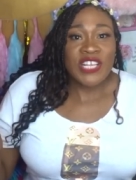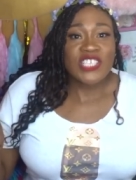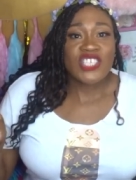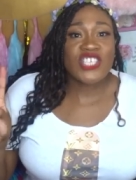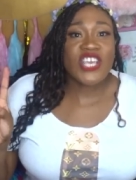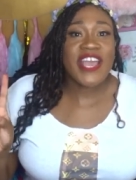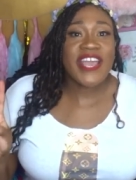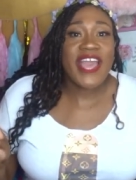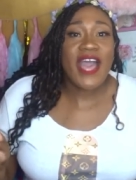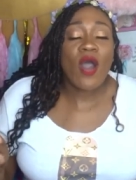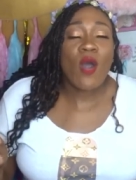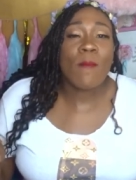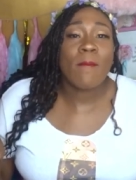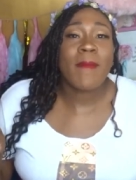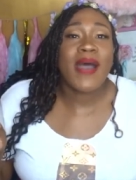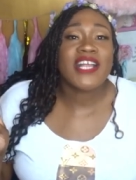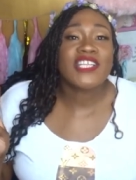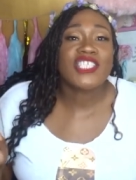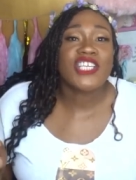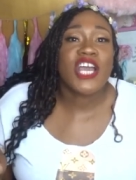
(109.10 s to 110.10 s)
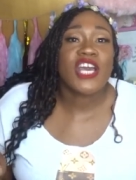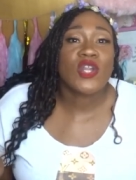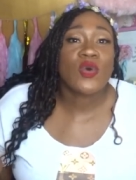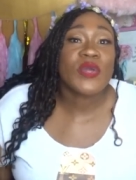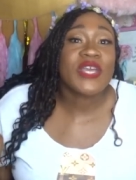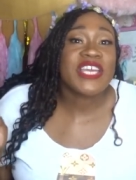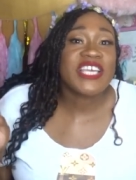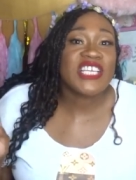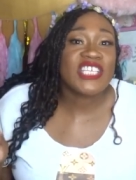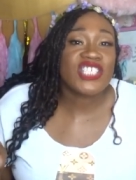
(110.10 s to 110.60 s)
check out my
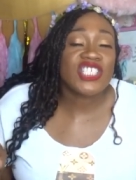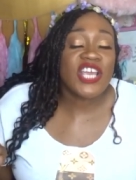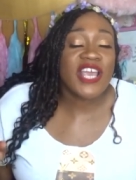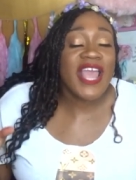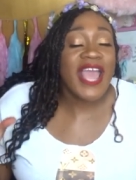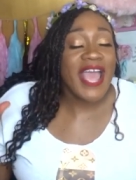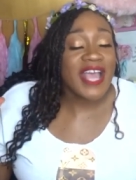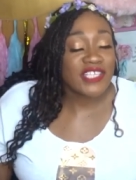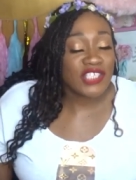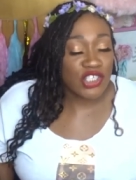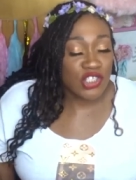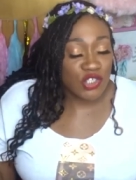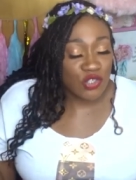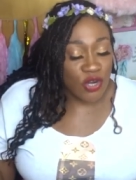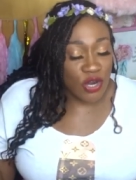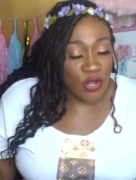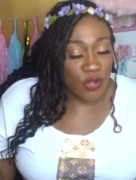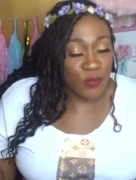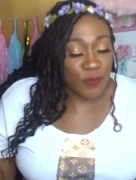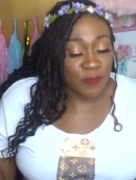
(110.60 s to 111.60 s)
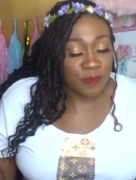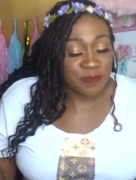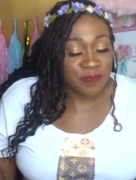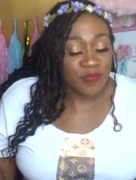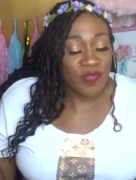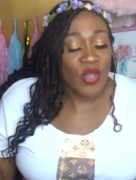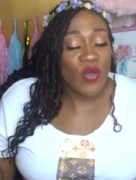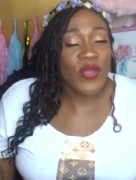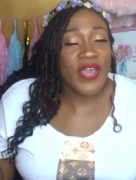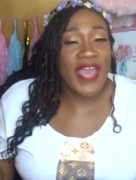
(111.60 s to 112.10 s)
channel, Ishe Astro,
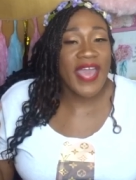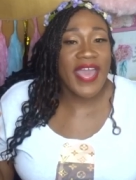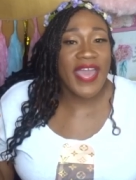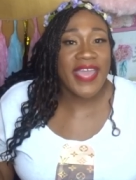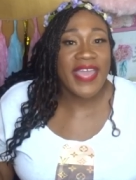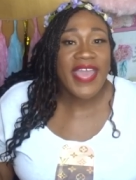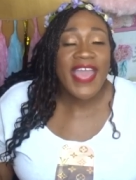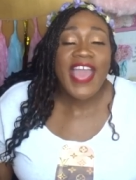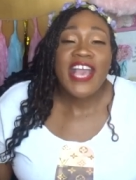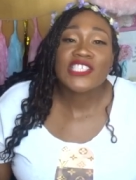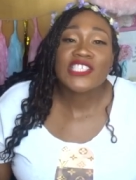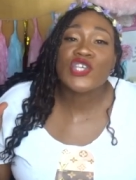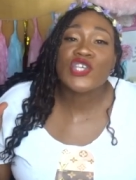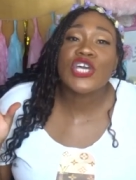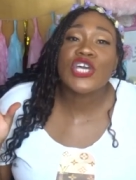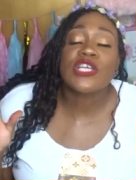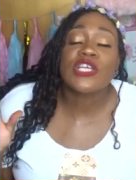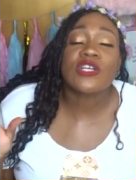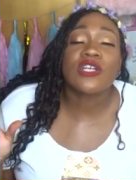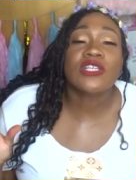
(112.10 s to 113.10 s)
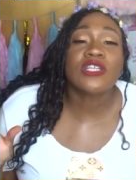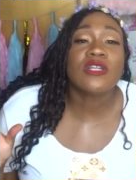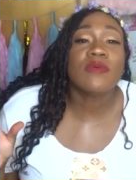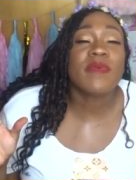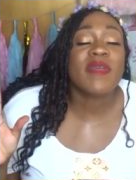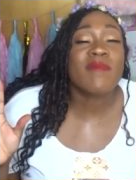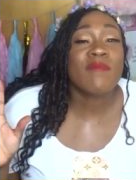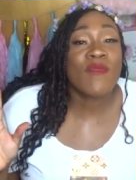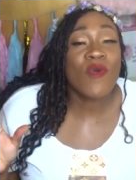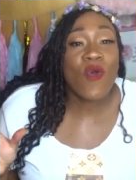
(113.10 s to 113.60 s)
okay? So you can learn a little
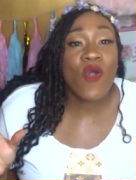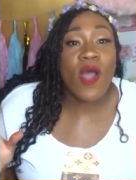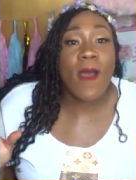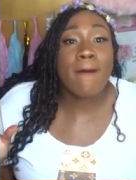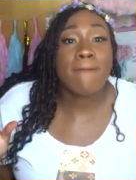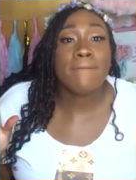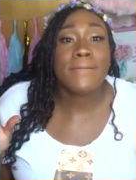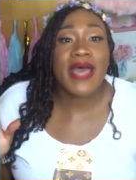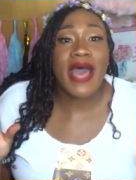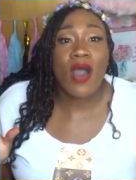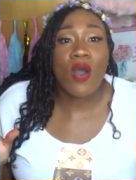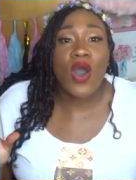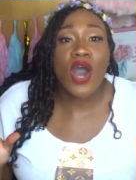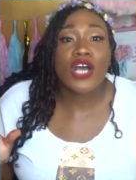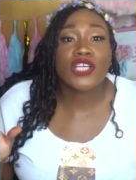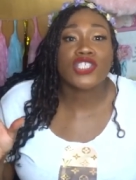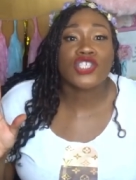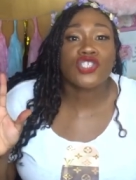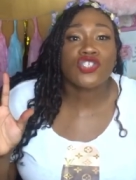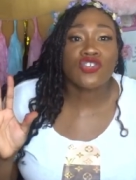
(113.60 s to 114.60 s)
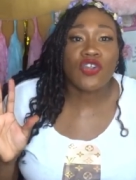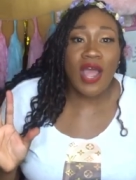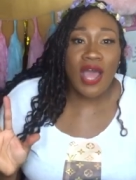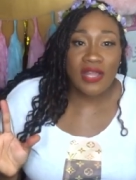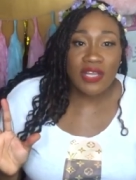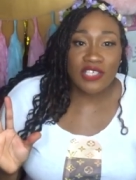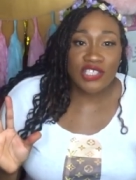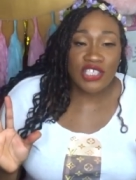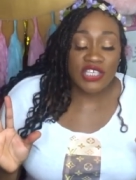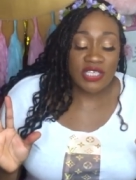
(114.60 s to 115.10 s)
bit more about
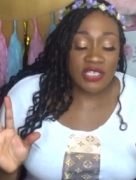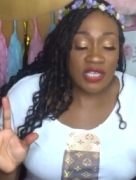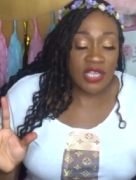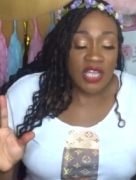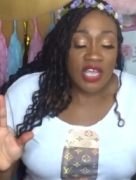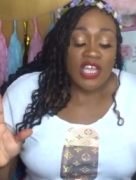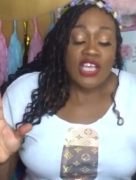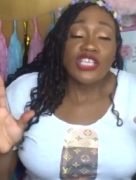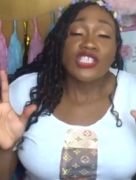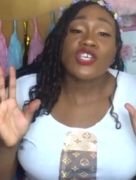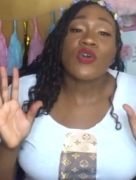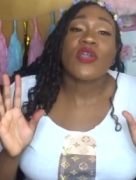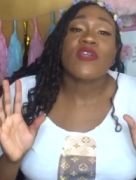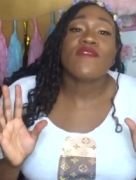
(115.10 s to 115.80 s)
astrology. So